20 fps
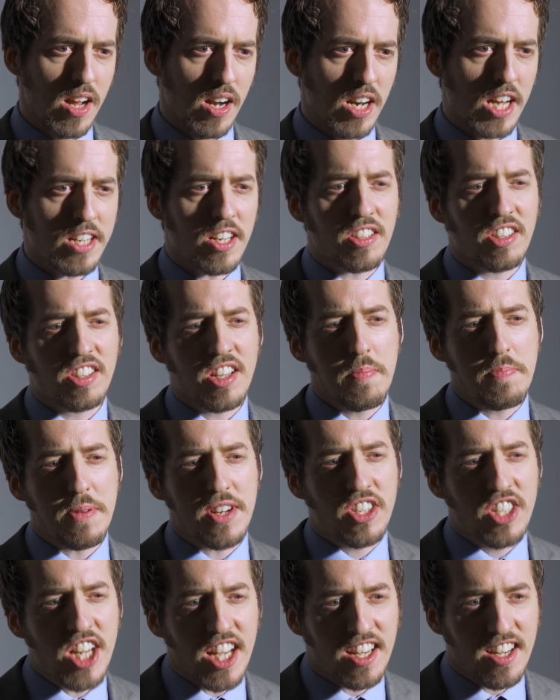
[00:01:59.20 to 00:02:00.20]
Let us in
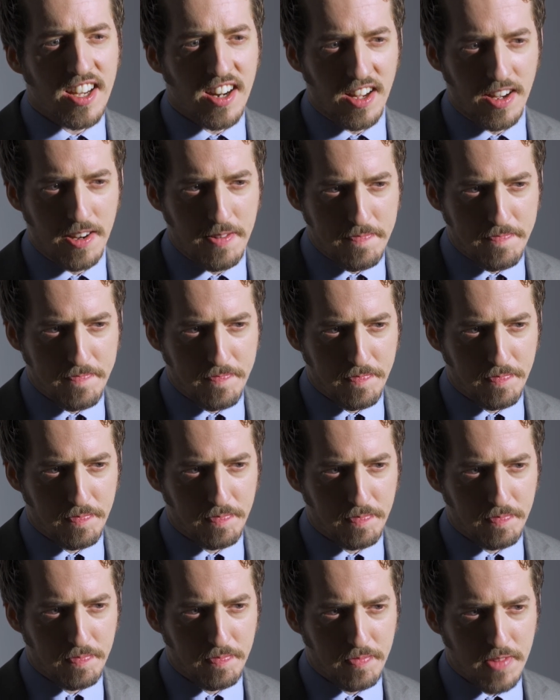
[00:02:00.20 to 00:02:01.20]
particular
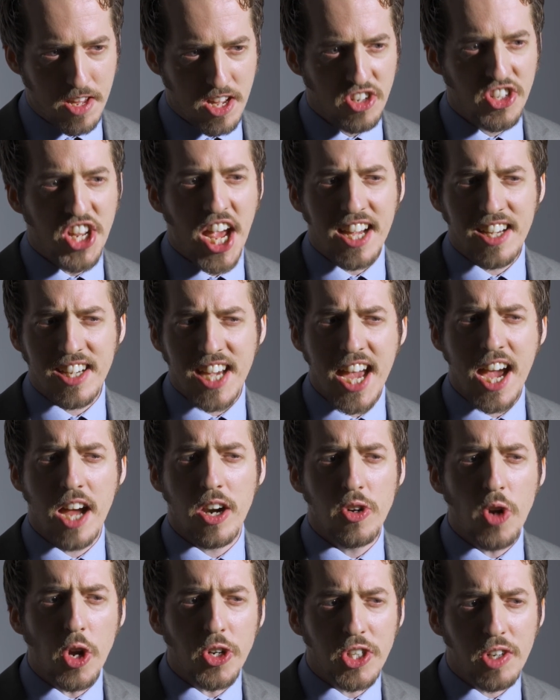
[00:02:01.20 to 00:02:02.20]
take care
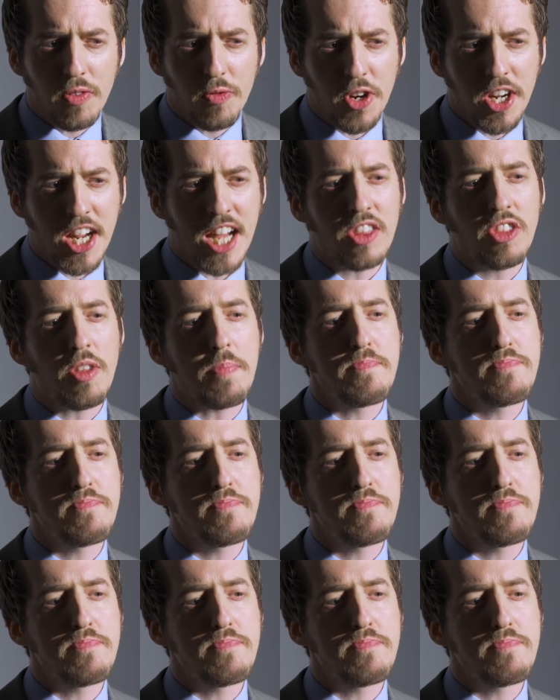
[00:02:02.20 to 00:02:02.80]
not to forget the